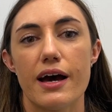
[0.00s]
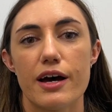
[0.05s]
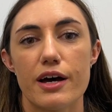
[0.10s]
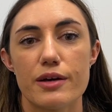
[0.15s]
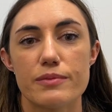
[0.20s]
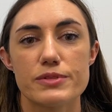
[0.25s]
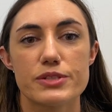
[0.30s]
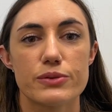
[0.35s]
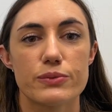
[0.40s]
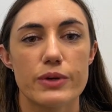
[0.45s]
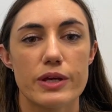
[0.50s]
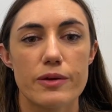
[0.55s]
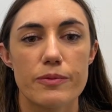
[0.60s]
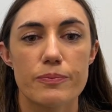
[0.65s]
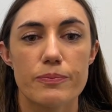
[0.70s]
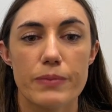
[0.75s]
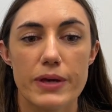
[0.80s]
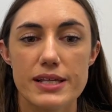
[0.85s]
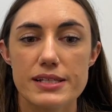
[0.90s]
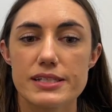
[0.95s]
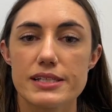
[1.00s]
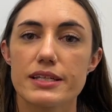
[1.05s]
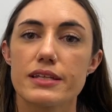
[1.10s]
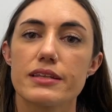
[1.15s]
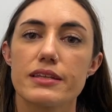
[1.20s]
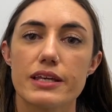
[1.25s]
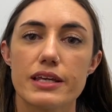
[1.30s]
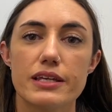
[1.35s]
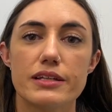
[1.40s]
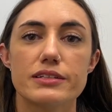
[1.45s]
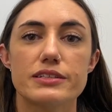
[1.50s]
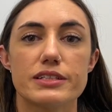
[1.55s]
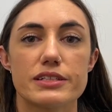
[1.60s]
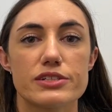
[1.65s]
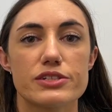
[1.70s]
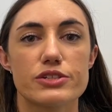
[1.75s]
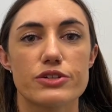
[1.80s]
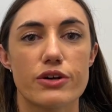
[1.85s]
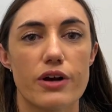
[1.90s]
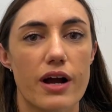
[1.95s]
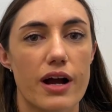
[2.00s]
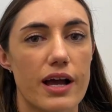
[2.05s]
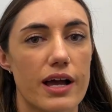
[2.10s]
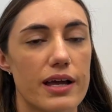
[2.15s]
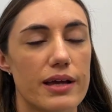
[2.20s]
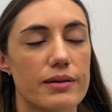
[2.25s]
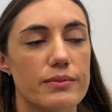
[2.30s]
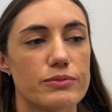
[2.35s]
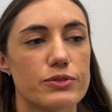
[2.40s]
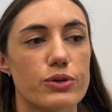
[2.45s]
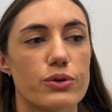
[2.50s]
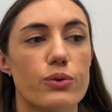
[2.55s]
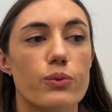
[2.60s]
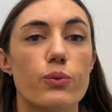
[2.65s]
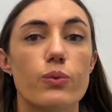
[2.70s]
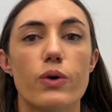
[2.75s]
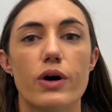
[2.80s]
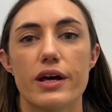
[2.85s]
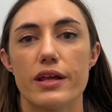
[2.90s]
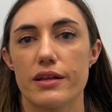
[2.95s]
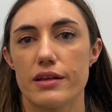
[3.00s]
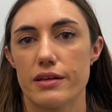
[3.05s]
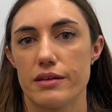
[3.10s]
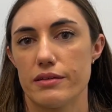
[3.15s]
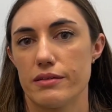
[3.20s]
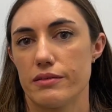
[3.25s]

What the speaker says: So we basically described what